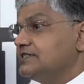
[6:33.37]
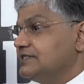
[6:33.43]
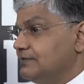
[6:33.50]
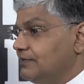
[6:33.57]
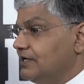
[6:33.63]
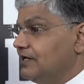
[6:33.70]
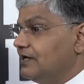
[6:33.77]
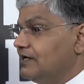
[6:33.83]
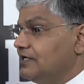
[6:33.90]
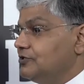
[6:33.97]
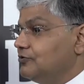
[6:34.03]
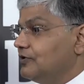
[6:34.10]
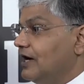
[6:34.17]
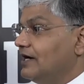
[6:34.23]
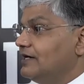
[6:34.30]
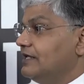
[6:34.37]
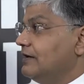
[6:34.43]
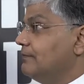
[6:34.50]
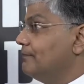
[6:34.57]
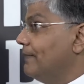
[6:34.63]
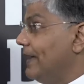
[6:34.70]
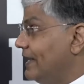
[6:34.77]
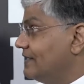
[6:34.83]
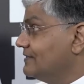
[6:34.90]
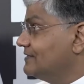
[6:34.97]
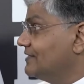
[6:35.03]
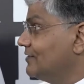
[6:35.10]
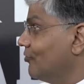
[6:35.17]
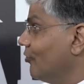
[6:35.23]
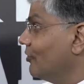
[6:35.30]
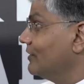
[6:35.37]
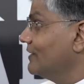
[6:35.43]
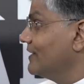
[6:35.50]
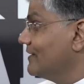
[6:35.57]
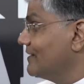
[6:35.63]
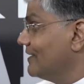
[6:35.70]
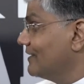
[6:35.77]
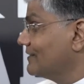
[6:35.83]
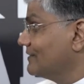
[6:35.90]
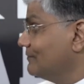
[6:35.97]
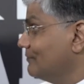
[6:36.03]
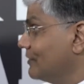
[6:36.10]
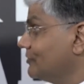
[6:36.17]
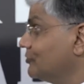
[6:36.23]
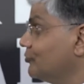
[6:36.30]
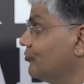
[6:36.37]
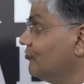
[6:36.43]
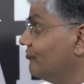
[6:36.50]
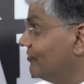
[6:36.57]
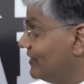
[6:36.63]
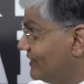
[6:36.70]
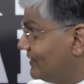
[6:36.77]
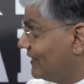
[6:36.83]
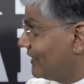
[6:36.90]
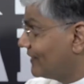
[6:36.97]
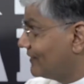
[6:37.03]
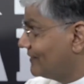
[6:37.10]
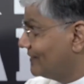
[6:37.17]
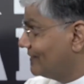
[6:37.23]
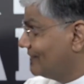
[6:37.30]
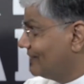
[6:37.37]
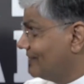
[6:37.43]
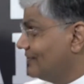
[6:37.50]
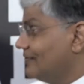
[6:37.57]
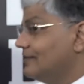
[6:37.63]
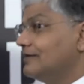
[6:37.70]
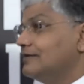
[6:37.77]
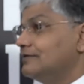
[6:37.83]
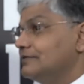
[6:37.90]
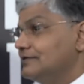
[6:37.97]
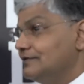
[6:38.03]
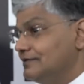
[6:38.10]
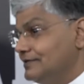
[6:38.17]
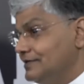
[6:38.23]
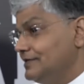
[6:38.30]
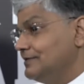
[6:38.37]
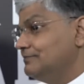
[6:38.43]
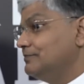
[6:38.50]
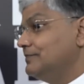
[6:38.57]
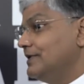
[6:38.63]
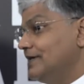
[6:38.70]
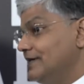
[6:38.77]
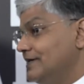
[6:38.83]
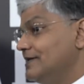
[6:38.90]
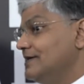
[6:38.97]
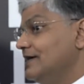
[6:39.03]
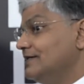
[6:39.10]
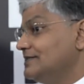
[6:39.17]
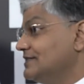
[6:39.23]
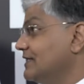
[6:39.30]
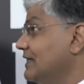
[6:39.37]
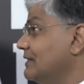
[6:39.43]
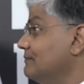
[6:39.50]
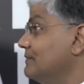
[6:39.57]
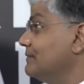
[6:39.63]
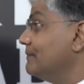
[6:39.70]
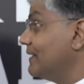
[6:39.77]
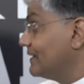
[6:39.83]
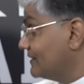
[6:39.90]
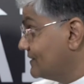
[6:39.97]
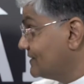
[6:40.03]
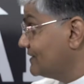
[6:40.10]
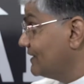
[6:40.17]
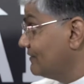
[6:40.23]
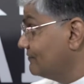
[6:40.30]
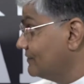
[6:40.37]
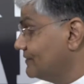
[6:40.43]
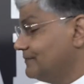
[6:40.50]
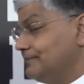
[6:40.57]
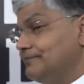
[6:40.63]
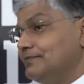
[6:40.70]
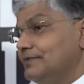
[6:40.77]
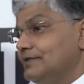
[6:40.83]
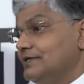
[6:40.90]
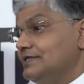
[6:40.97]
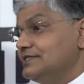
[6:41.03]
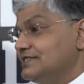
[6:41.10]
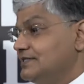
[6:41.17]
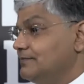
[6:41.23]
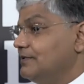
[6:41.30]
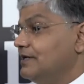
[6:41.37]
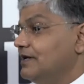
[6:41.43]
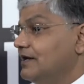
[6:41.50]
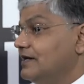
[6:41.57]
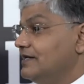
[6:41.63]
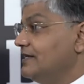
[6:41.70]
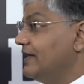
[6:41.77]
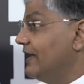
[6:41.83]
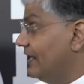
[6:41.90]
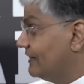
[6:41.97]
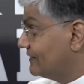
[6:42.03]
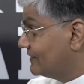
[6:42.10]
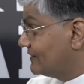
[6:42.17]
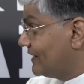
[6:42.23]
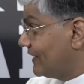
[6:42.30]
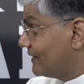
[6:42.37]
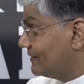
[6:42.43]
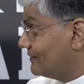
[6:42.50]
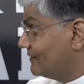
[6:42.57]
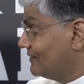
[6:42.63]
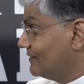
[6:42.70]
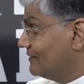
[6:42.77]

Similarly, you can't have banks in all areas, but through fintech, the areas can be better served. Similarly, health tech.